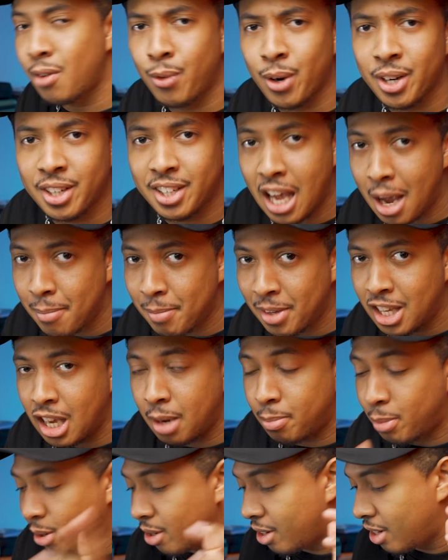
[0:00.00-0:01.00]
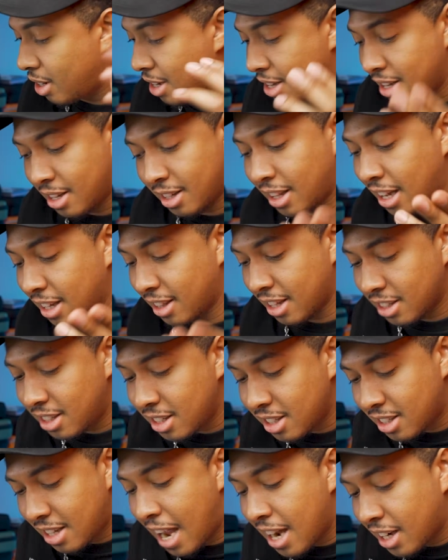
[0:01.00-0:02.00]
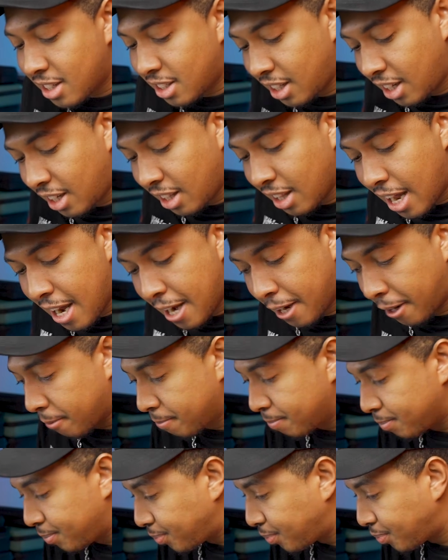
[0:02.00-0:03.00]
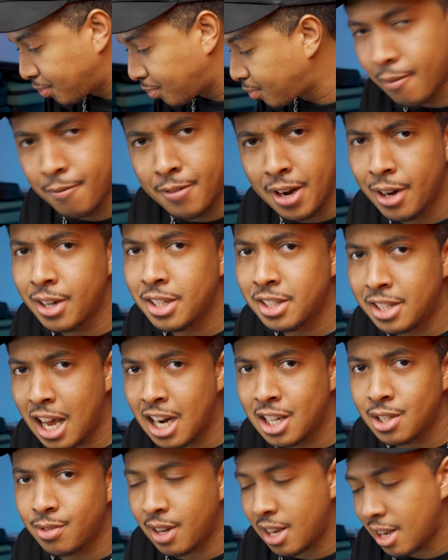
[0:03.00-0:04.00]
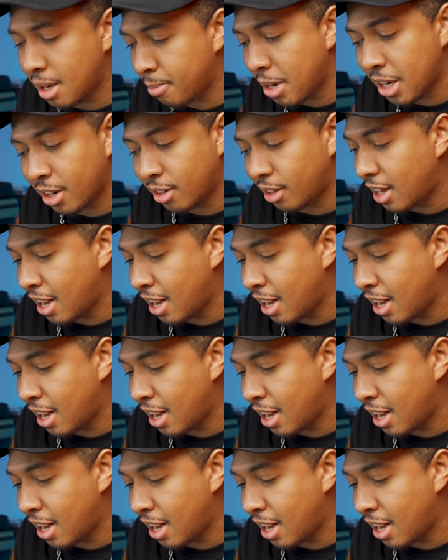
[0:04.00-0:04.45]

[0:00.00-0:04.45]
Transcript: for a gaming keyboard. Like, this is actually like very satisfying. I'm not gonna